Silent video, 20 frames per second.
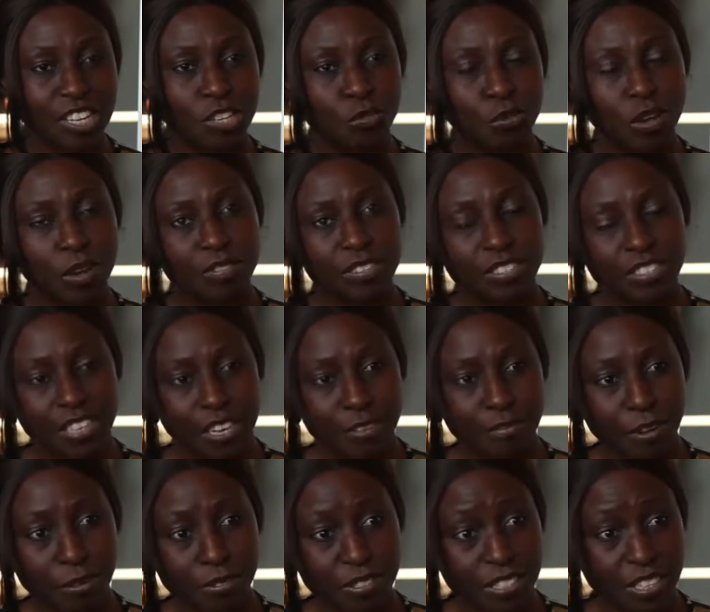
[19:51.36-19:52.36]
To have a safe
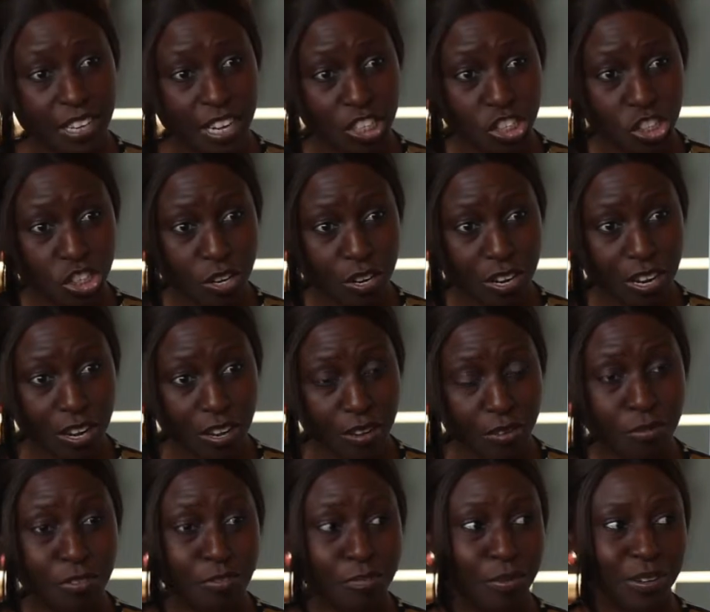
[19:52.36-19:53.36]
house in Nigeria.
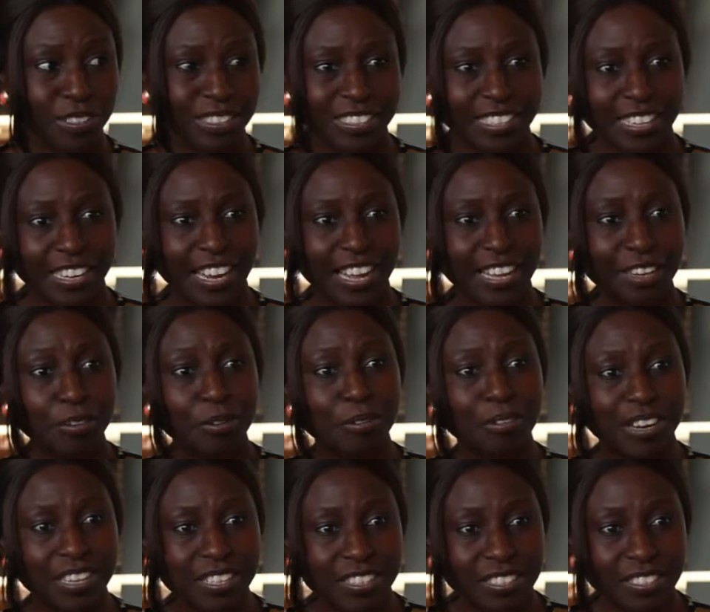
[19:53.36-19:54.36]
We've bought the land
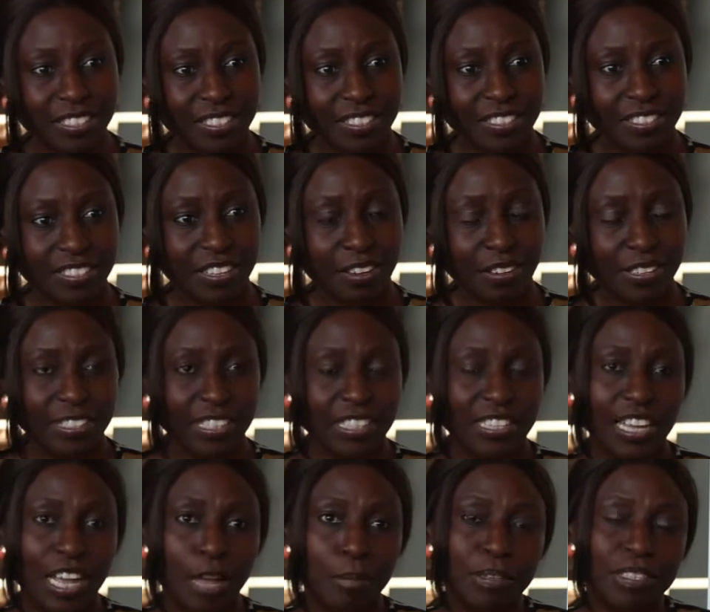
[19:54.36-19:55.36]
already in our
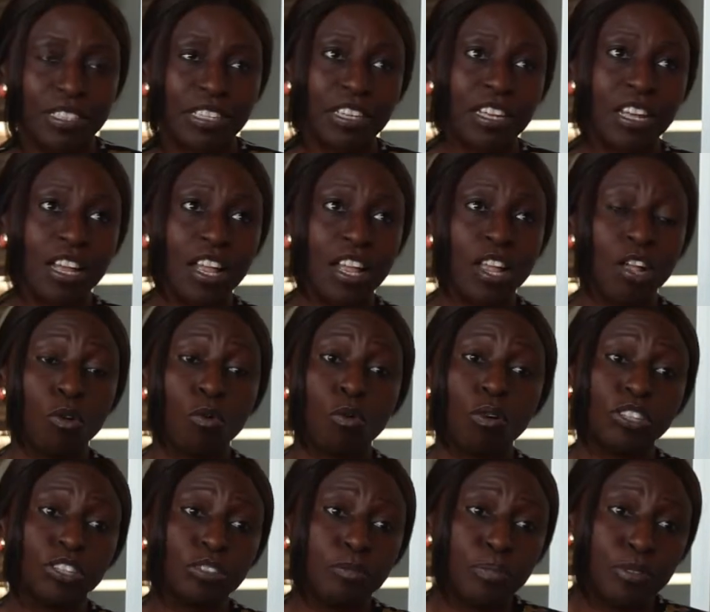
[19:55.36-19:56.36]
state capital. we
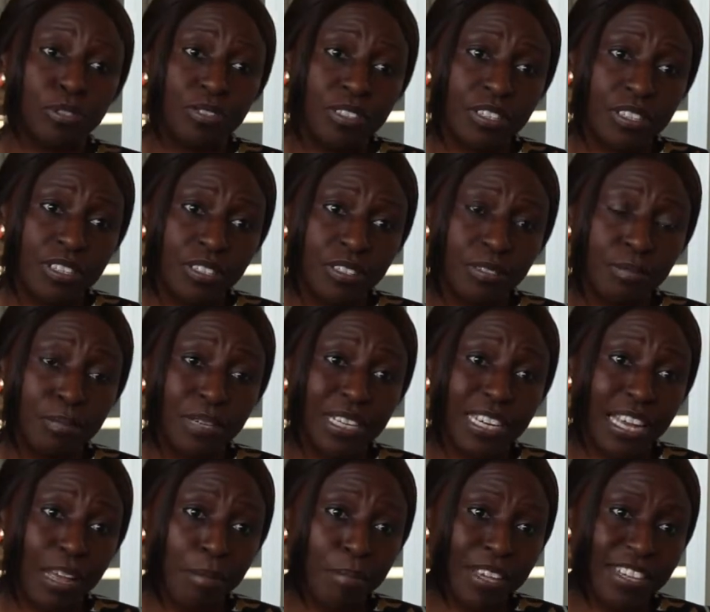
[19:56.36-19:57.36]
want to build this
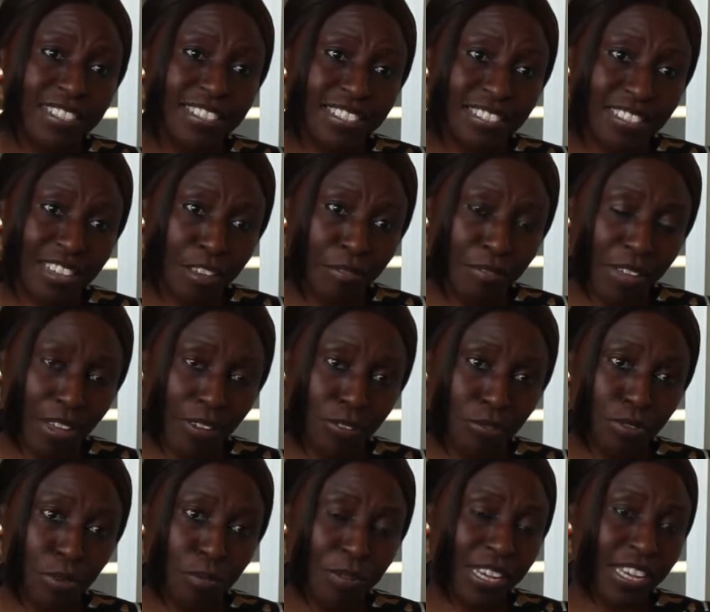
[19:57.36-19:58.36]
media-based safe house
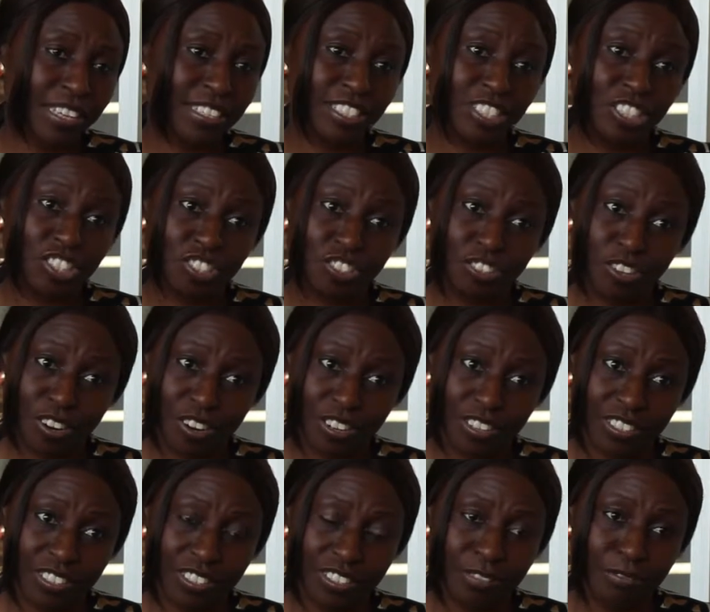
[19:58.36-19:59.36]
where we can teach the
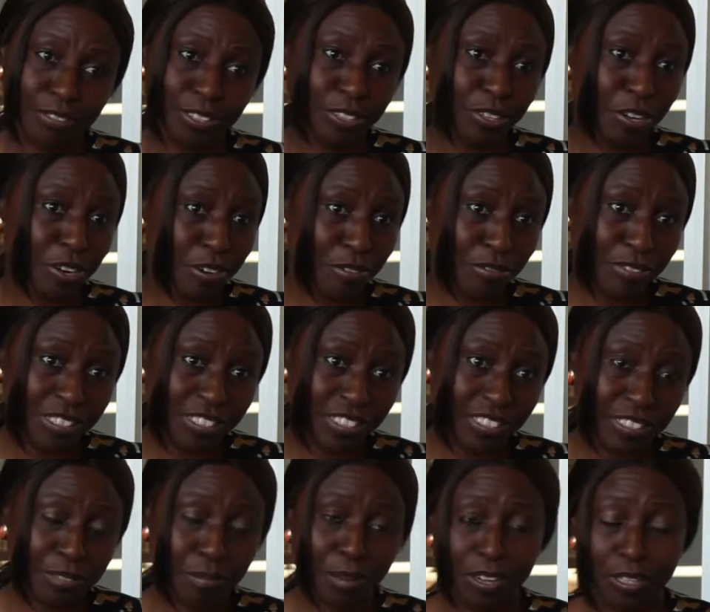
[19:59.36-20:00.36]
girls photography
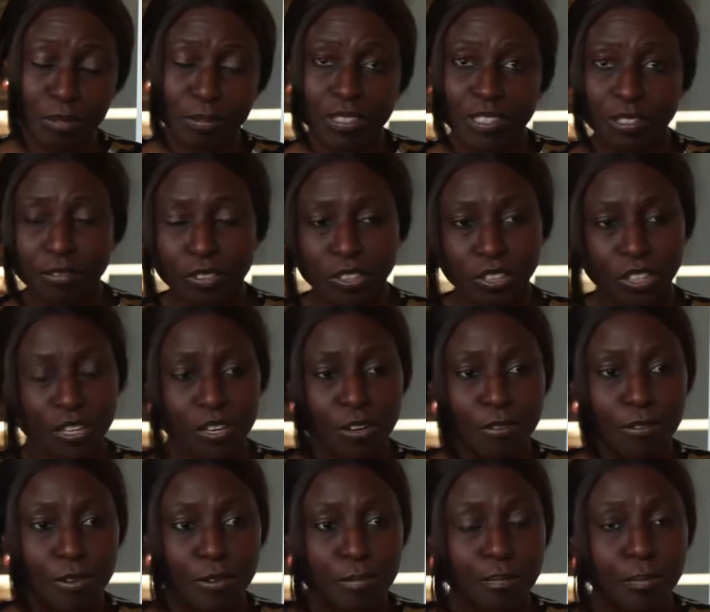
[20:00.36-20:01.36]
skills. My husband's a
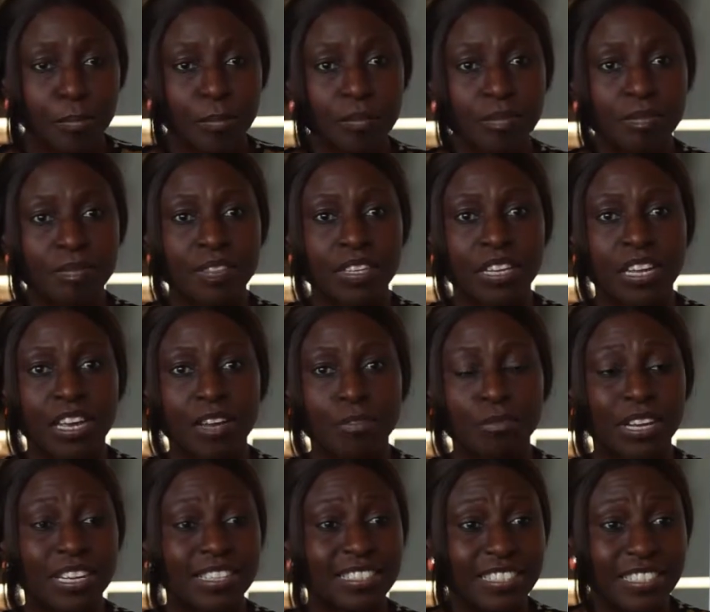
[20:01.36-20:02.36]
photographer, and
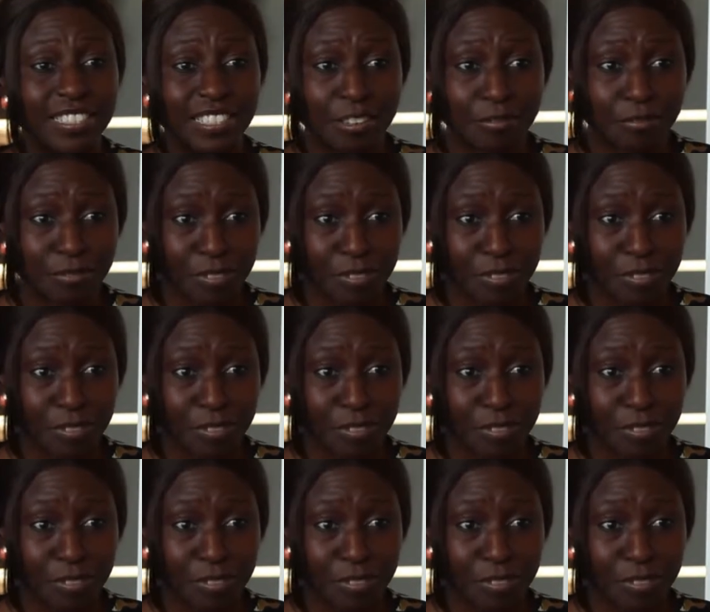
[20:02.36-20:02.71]
we can teach them